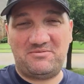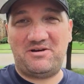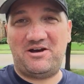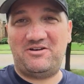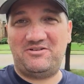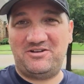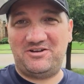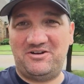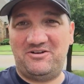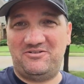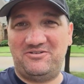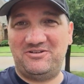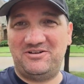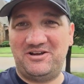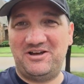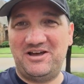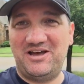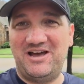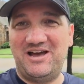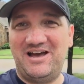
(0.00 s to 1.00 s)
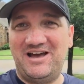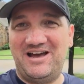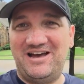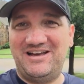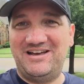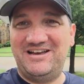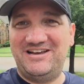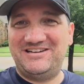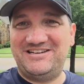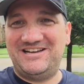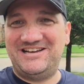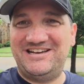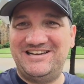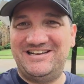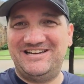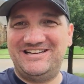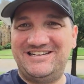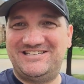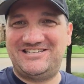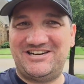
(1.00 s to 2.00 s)
about,
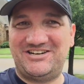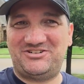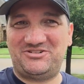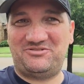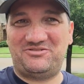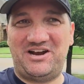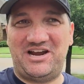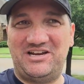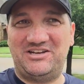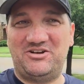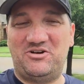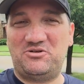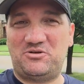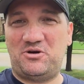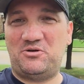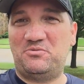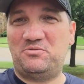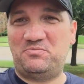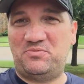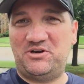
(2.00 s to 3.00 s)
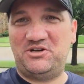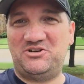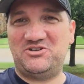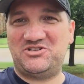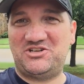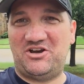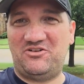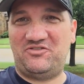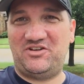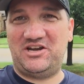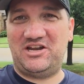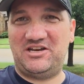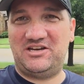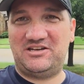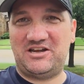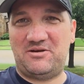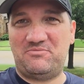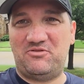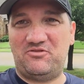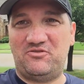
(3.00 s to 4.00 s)
a gentle rain. Don't go putting yourself in any
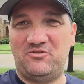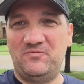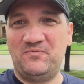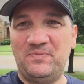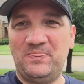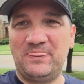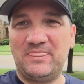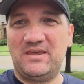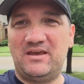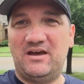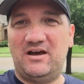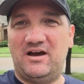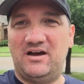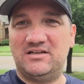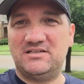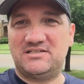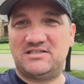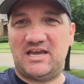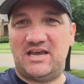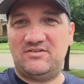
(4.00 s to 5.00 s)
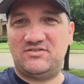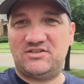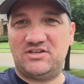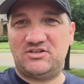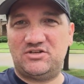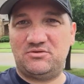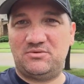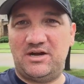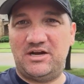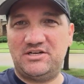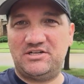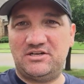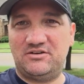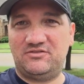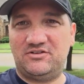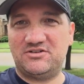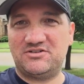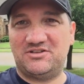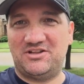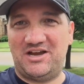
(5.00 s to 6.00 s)
type of unsafe situation.
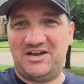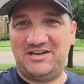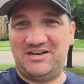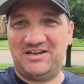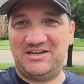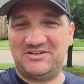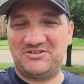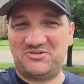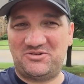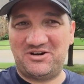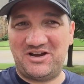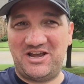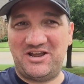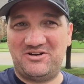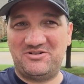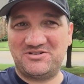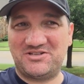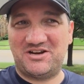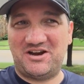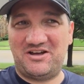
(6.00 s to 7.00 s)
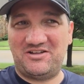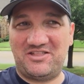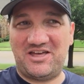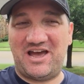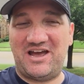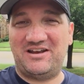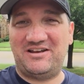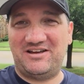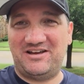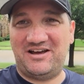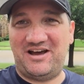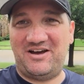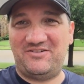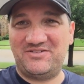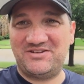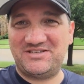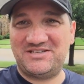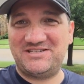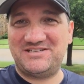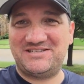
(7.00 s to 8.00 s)
If there's lightning and tornadoes and all that,
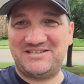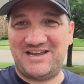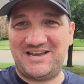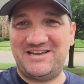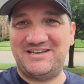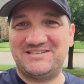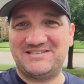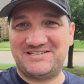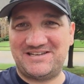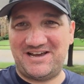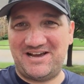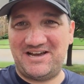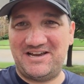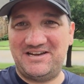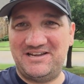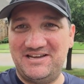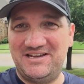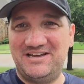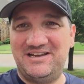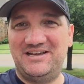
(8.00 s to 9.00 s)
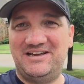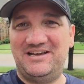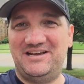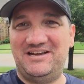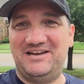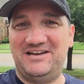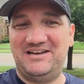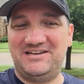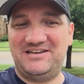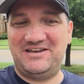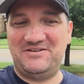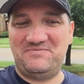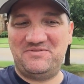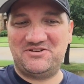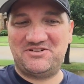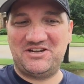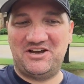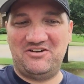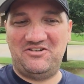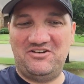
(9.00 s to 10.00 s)
obviously stay inside. Keep
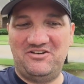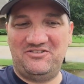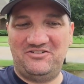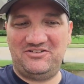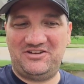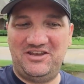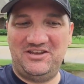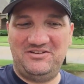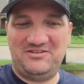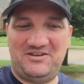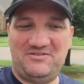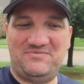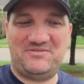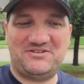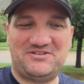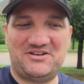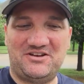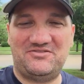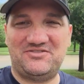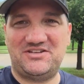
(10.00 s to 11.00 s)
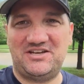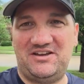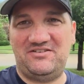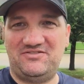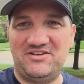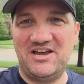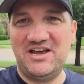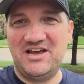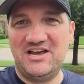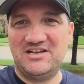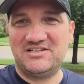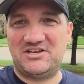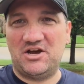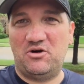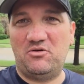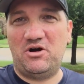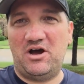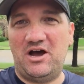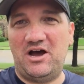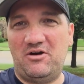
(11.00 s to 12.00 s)
yourself safe.
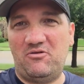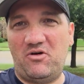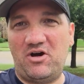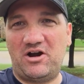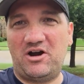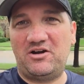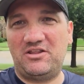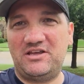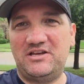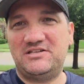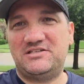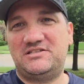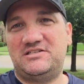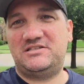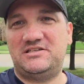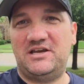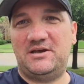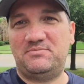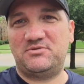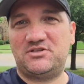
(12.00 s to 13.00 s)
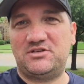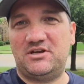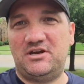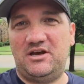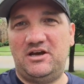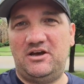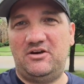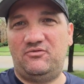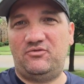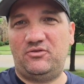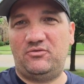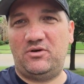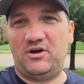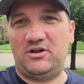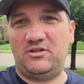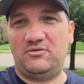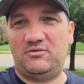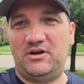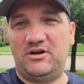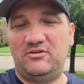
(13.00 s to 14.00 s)
So what are these tips for
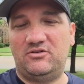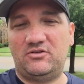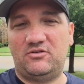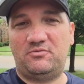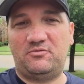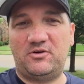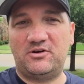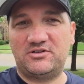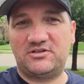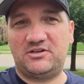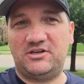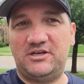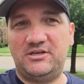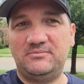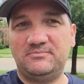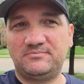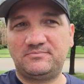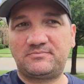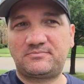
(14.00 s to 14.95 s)
running in the rain? So firstly,